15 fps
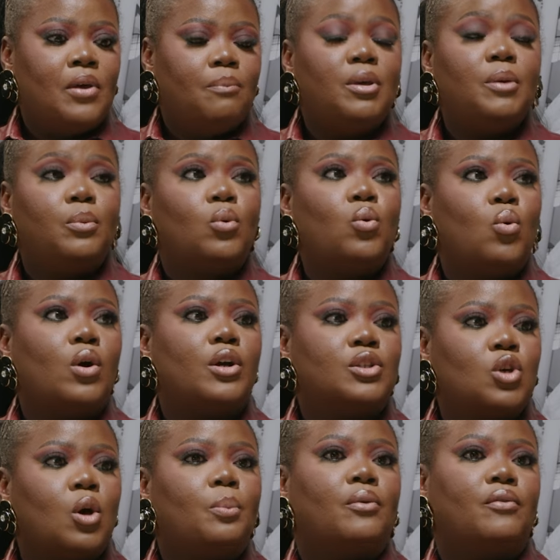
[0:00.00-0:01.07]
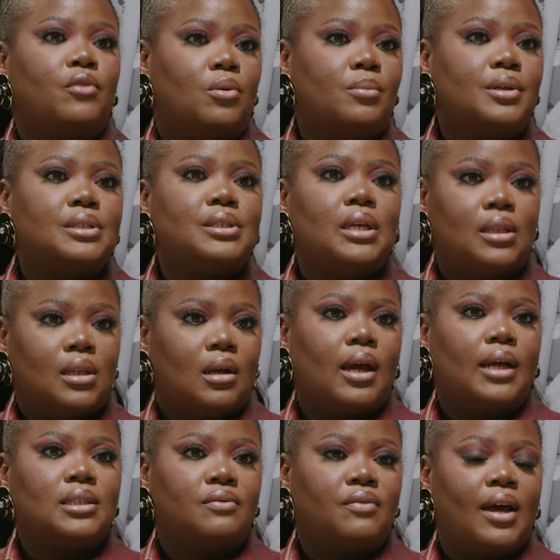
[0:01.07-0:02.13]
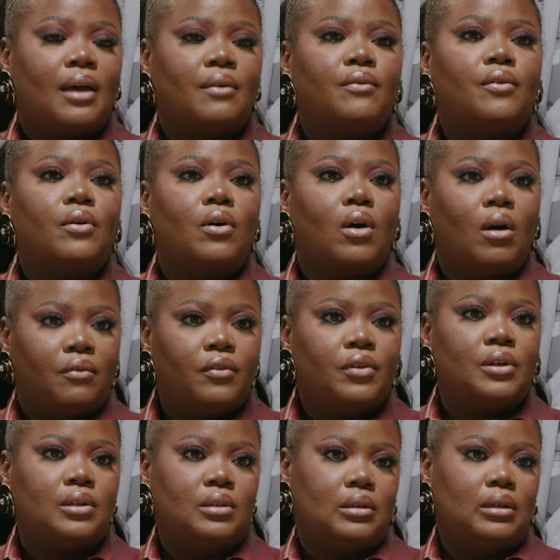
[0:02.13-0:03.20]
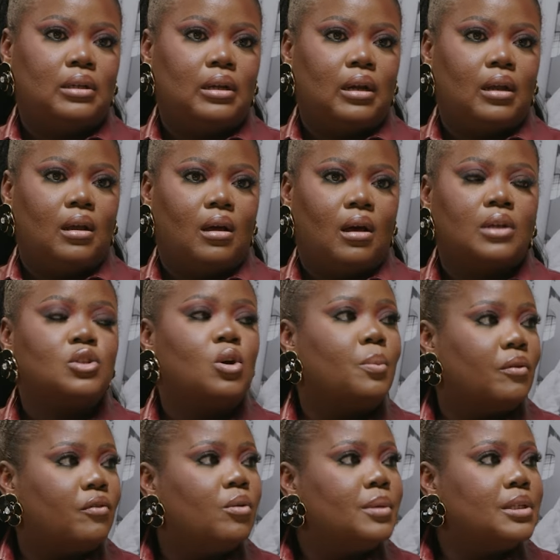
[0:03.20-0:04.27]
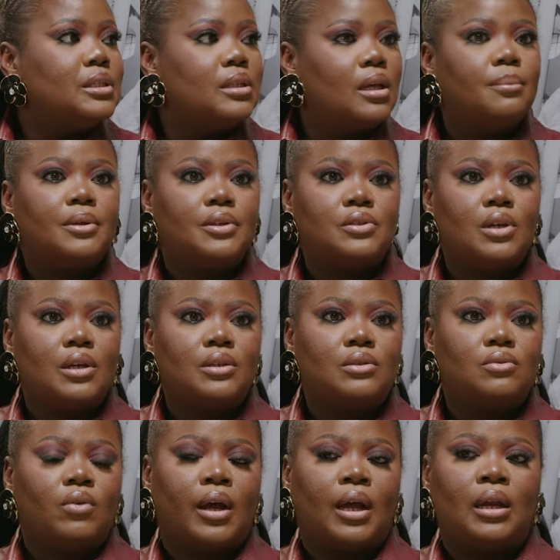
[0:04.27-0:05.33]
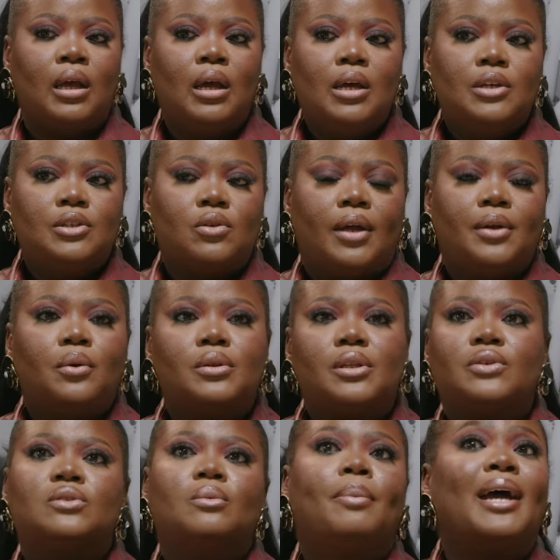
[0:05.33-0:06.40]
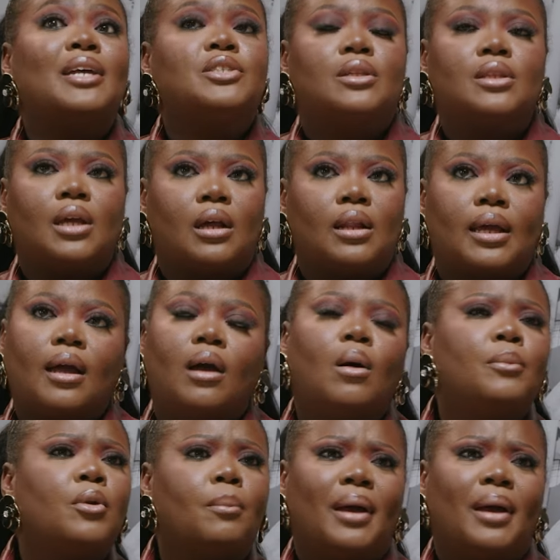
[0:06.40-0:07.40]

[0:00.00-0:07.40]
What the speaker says: People who are top performers in their 9-to-5 often are top performers in their business, right? So I know there's the passion there, like, oh, I'm not